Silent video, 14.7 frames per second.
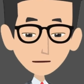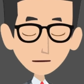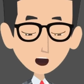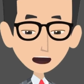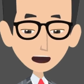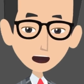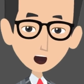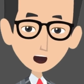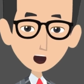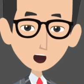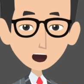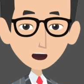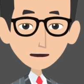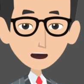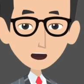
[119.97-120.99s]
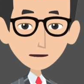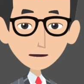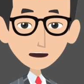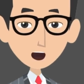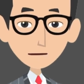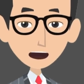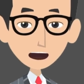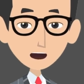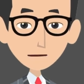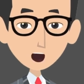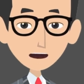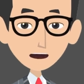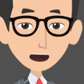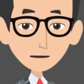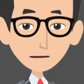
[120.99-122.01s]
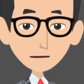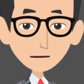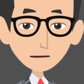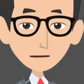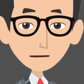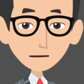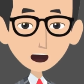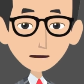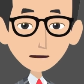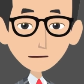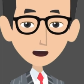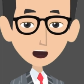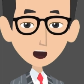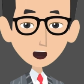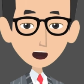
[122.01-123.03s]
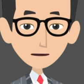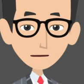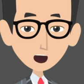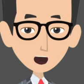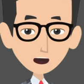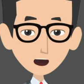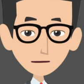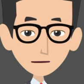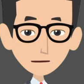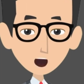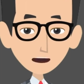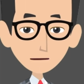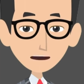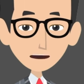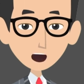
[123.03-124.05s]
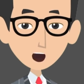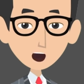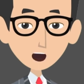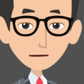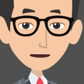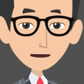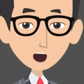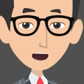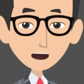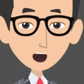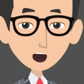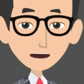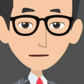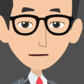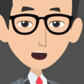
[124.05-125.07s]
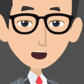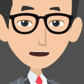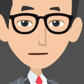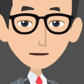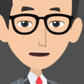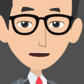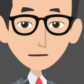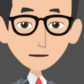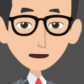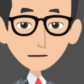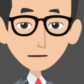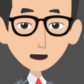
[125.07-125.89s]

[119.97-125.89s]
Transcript: we are in monitor and control project. So milestone list shows the milestone dates for specific